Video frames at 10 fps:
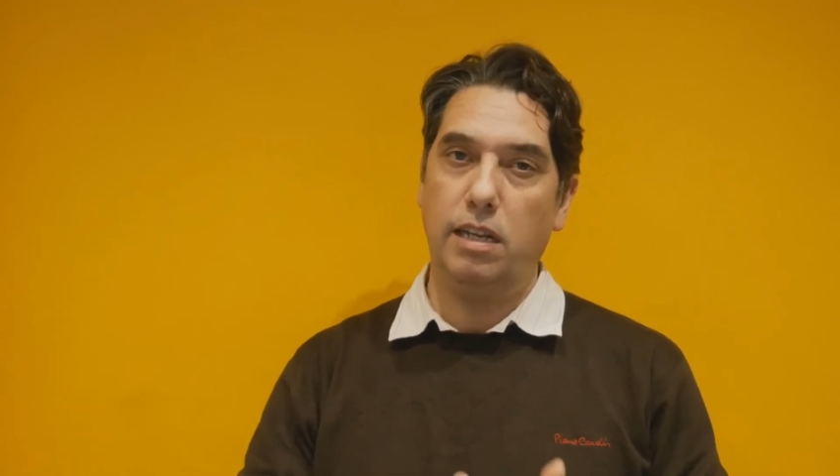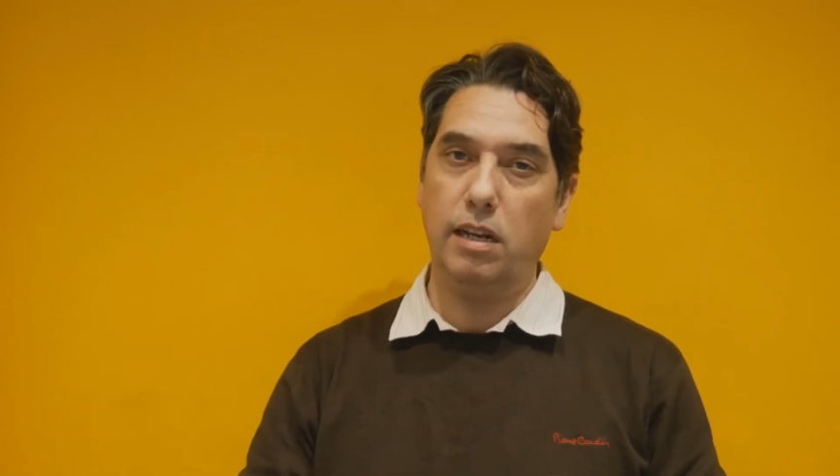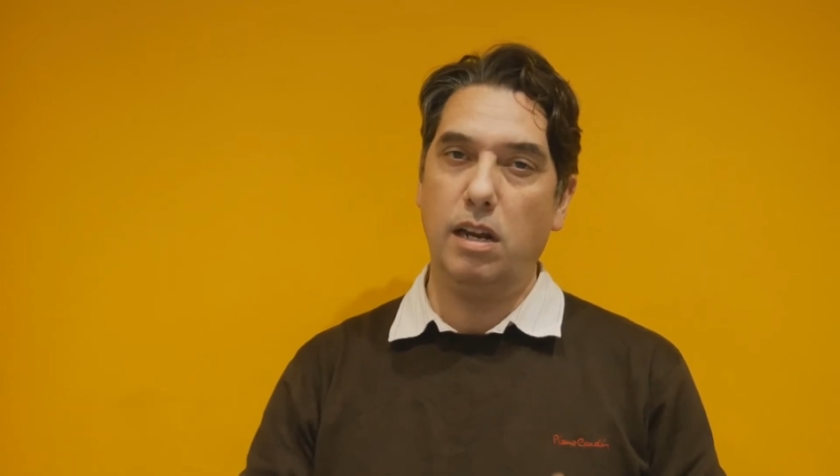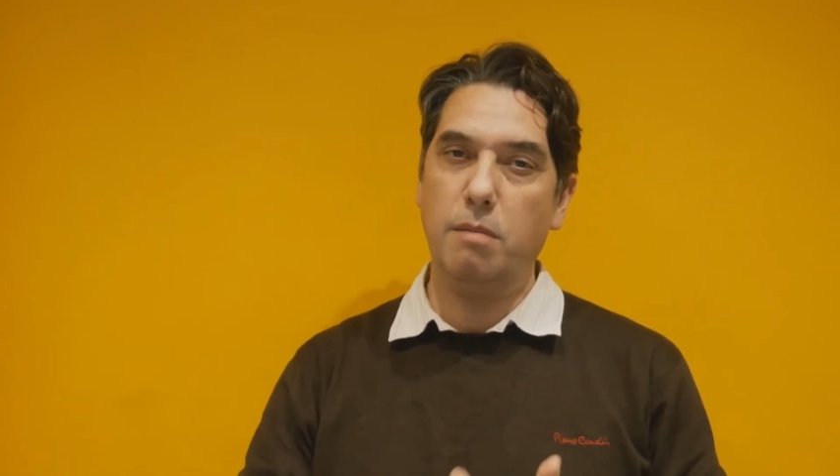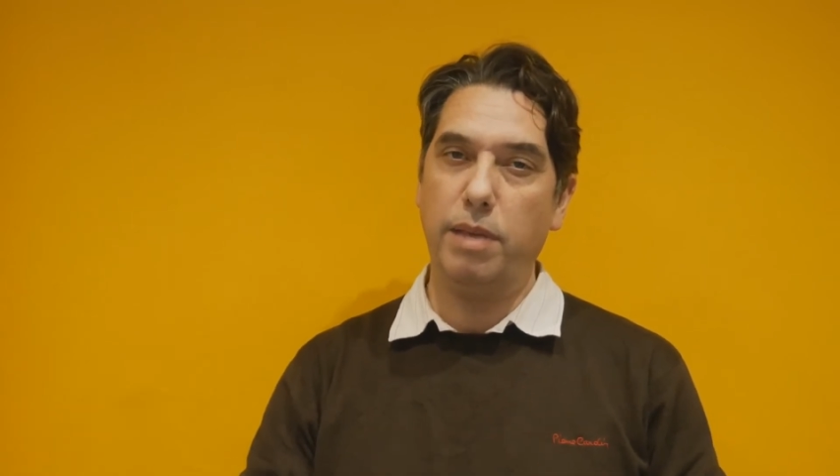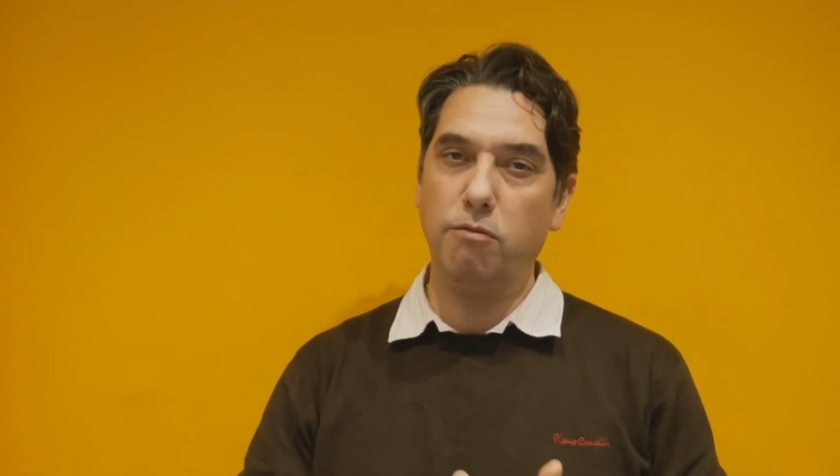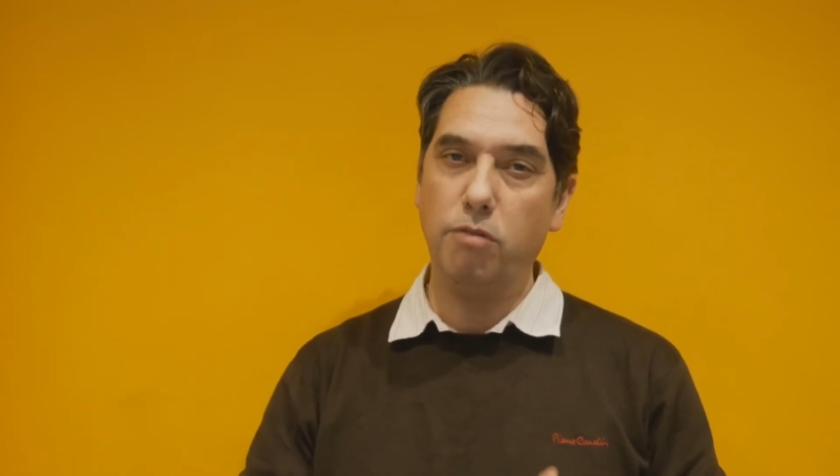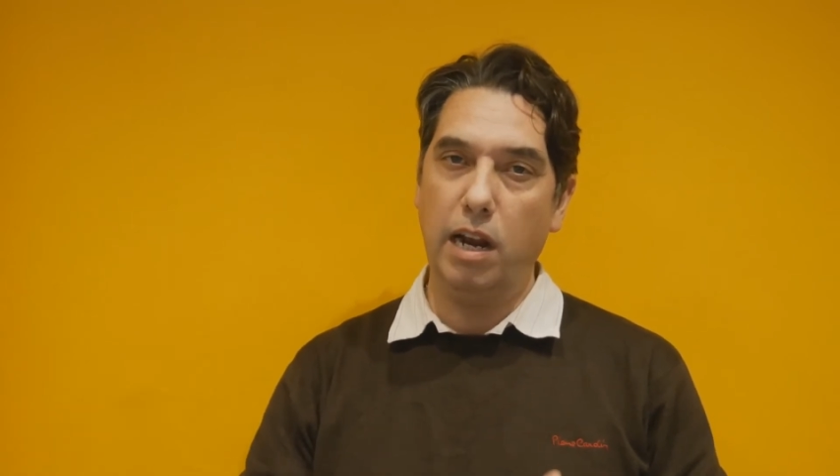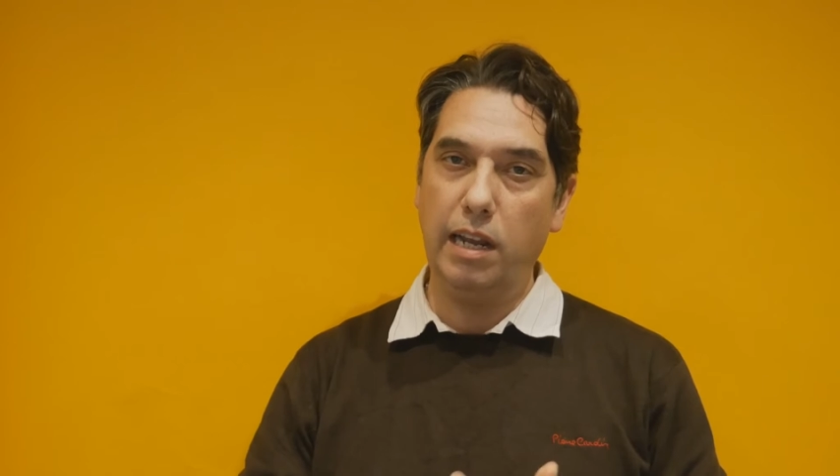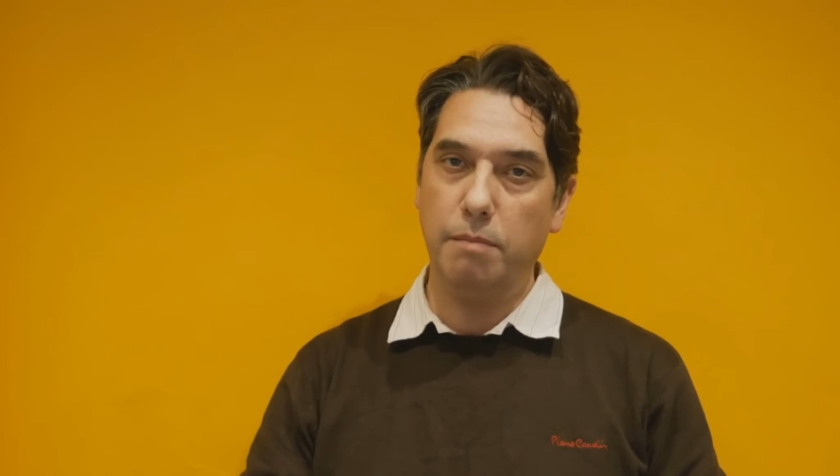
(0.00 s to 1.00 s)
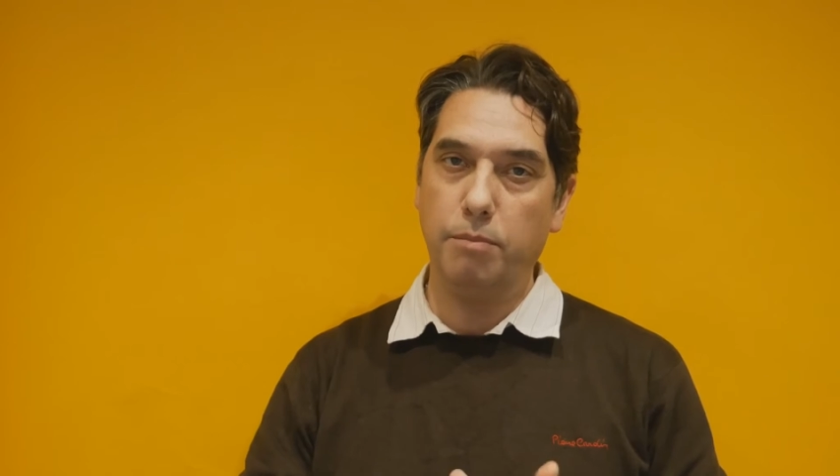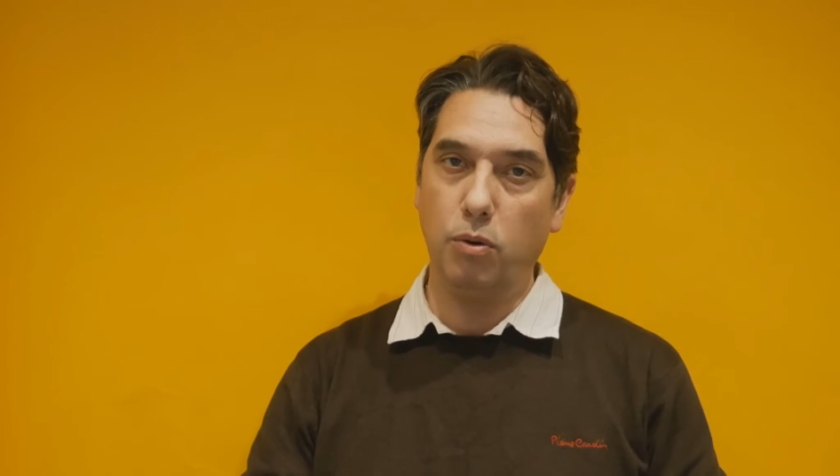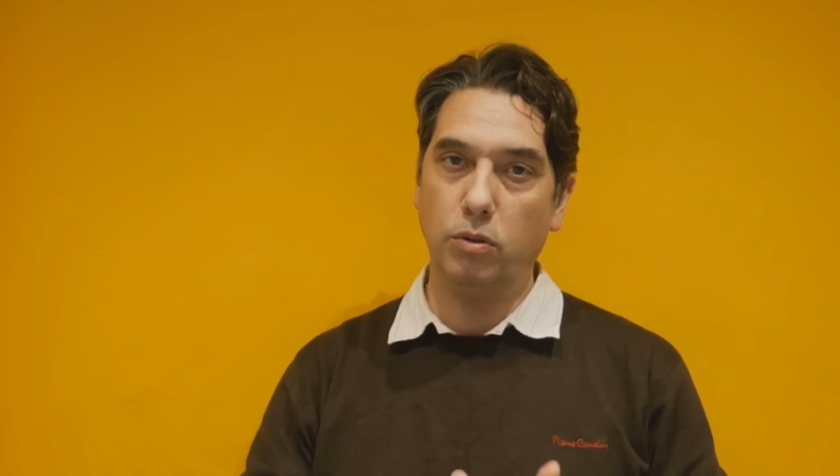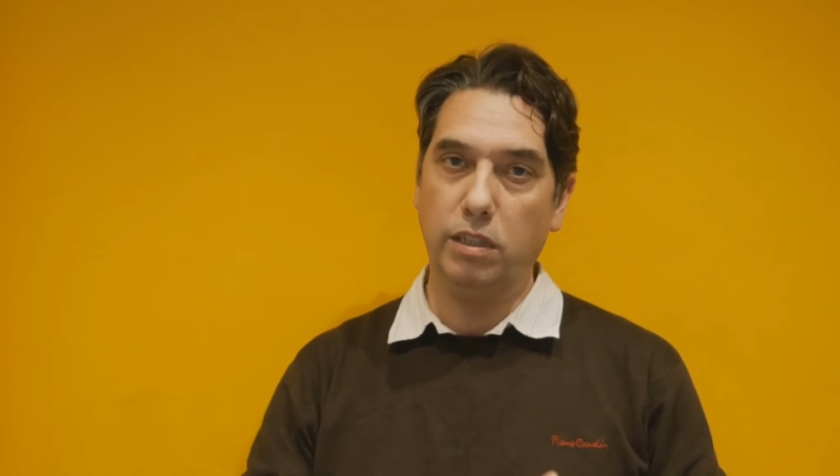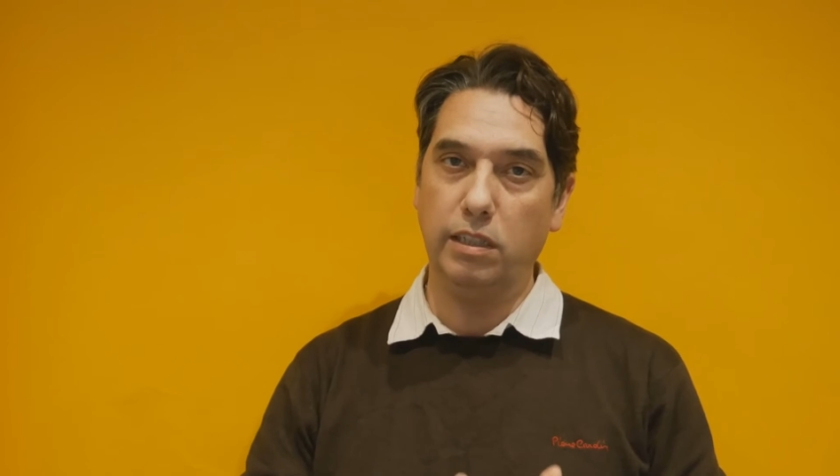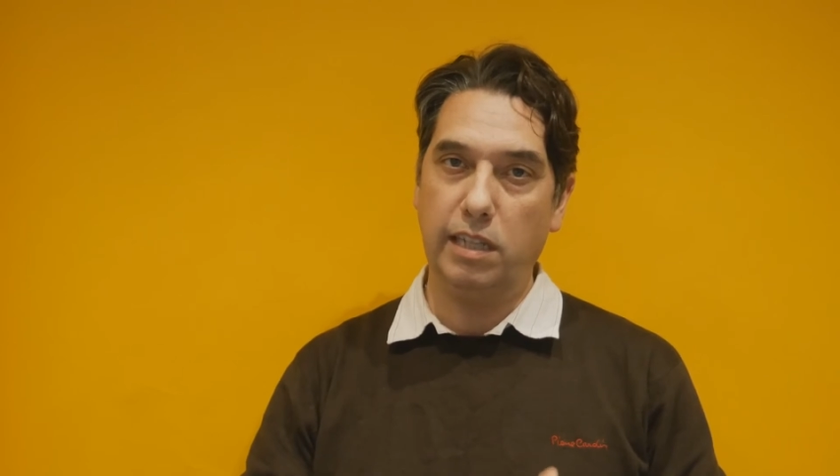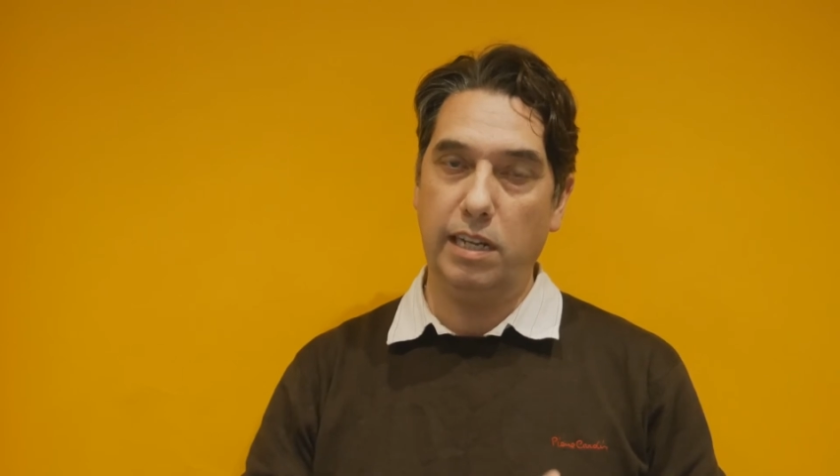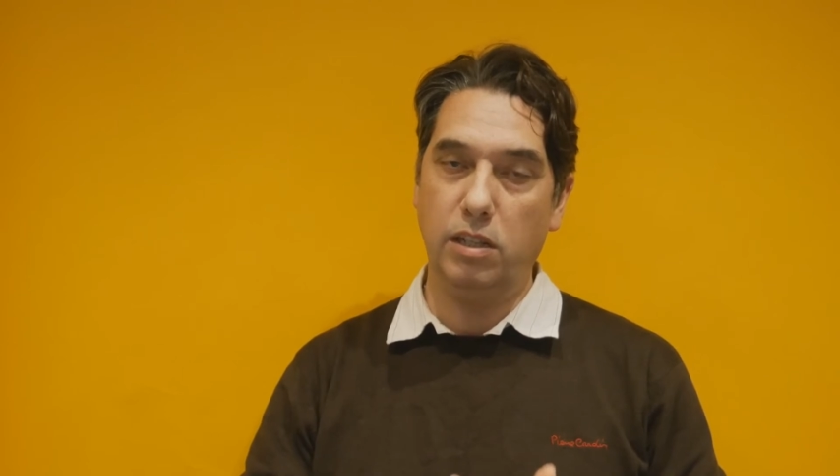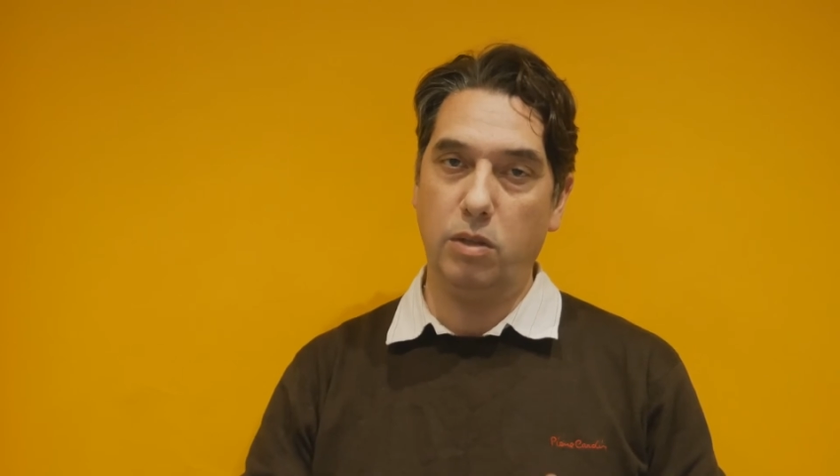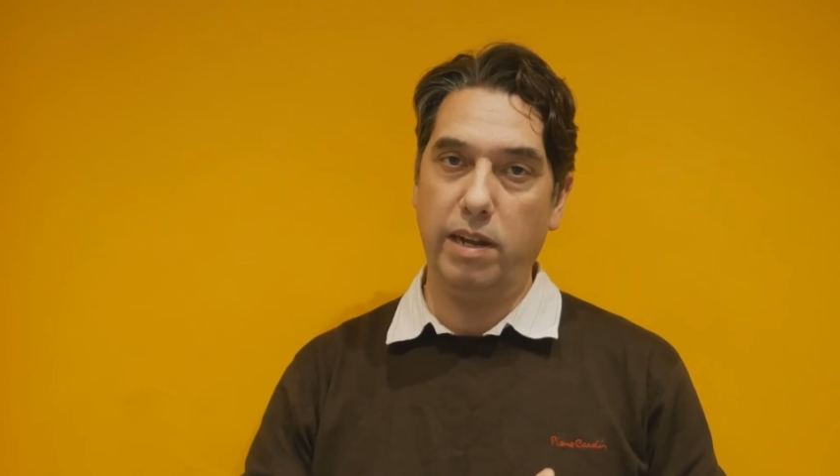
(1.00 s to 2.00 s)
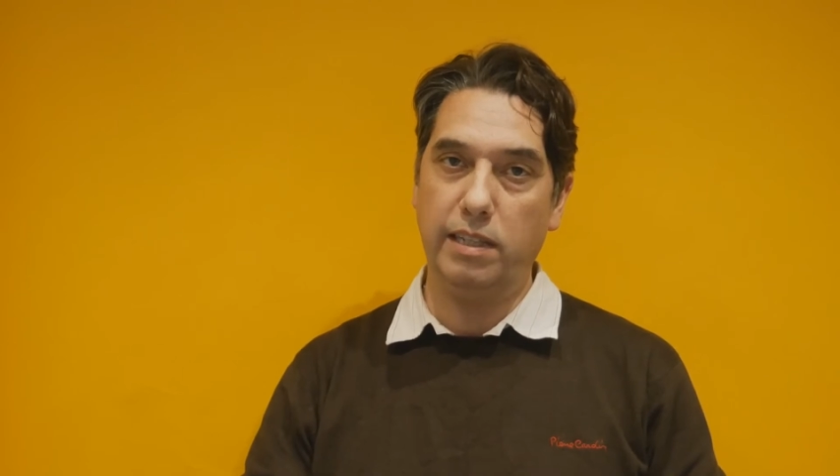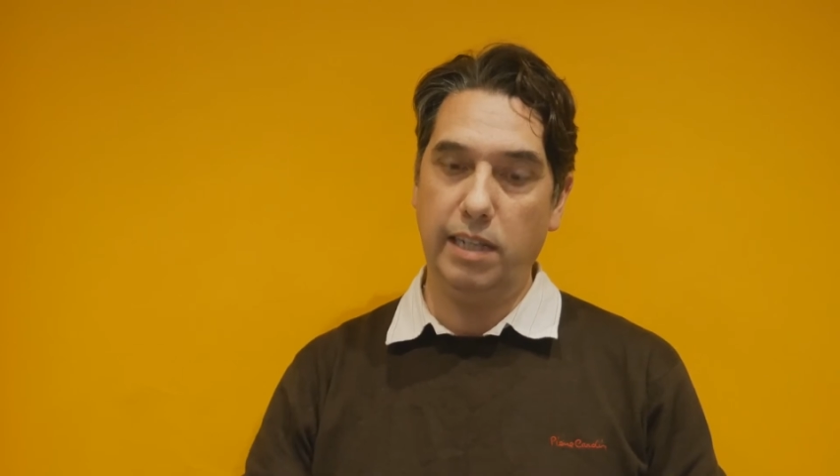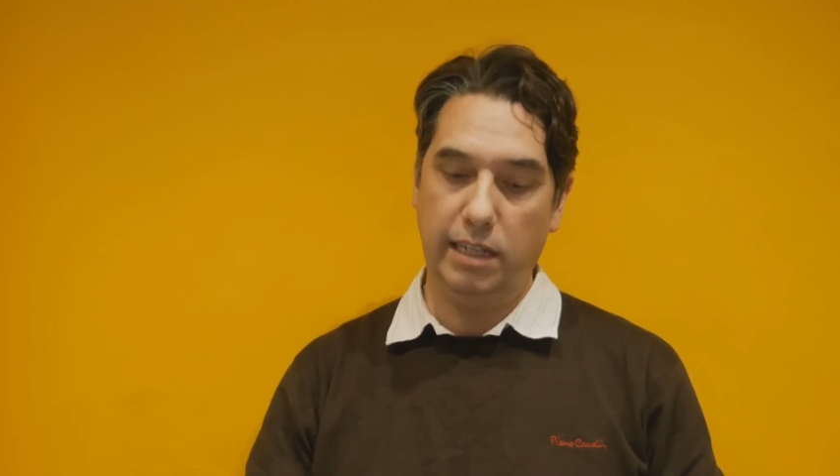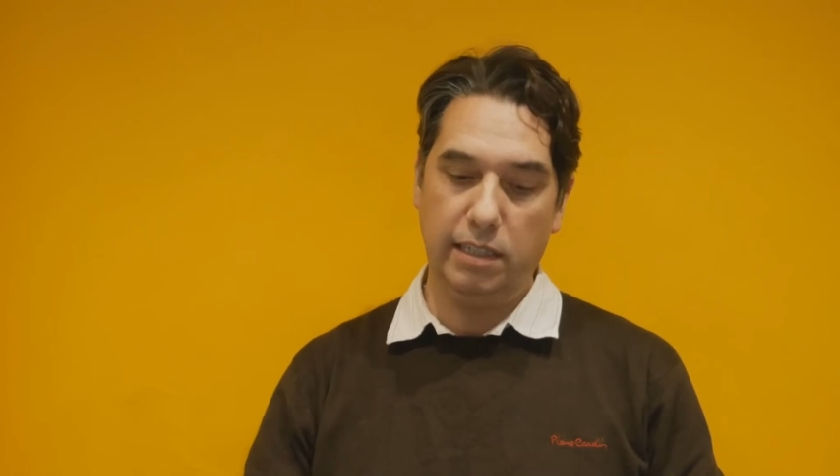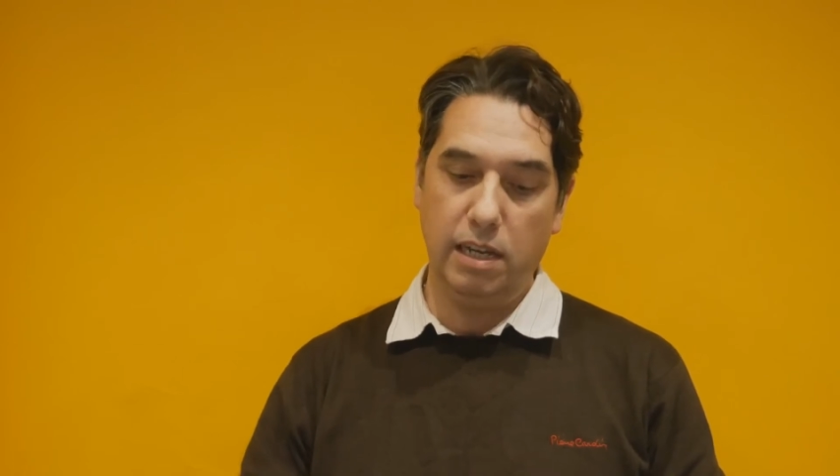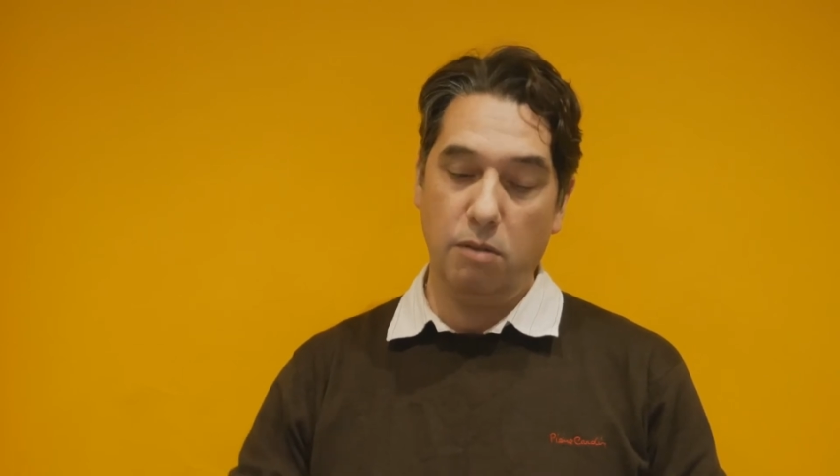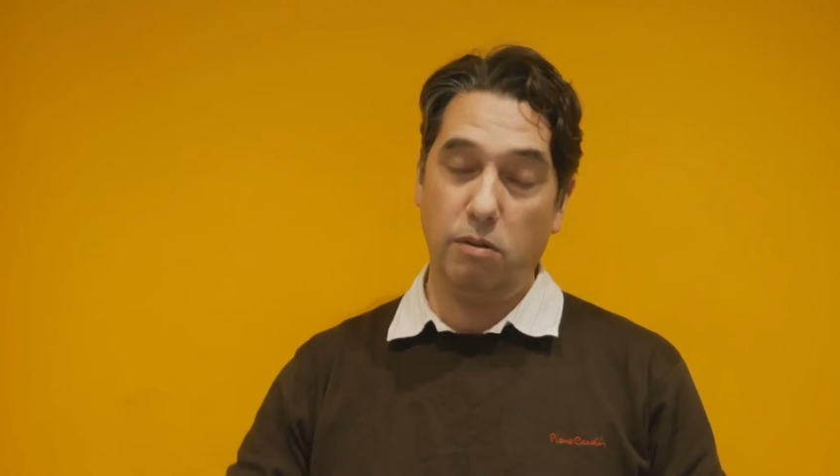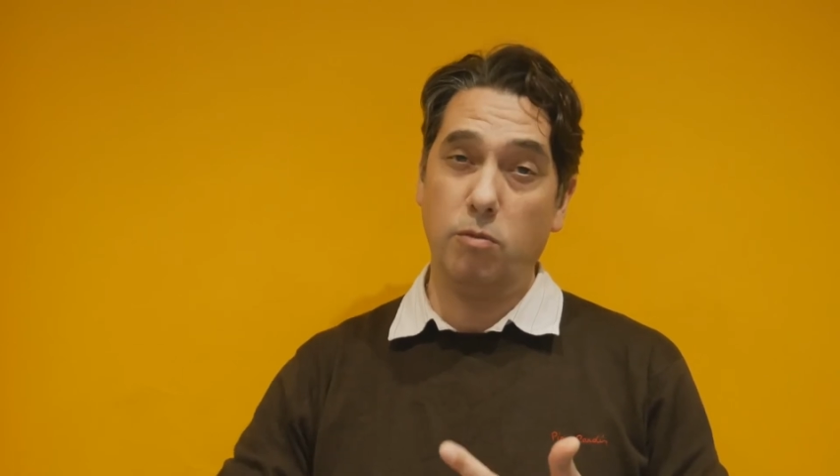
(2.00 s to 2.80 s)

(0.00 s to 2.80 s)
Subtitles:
that are going to be really important in the 20s.